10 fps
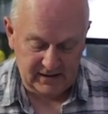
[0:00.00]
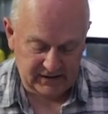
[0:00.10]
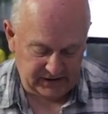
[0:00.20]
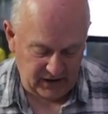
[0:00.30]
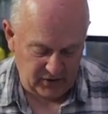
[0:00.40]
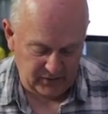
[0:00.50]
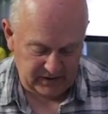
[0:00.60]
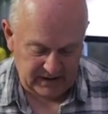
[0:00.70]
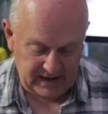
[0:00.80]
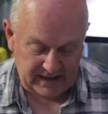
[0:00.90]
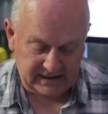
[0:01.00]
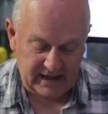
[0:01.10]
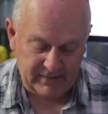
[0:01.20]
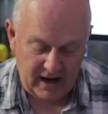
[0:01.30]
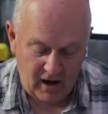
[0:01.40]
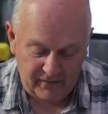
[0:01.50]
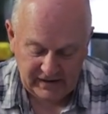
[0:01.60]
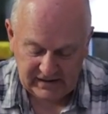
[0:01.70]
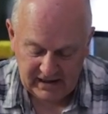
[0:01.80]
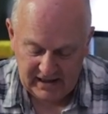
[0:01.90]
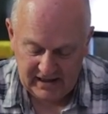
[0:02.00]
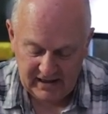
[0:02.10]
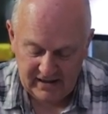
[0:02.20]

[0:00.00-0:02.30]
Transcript: So the next step, now obviously,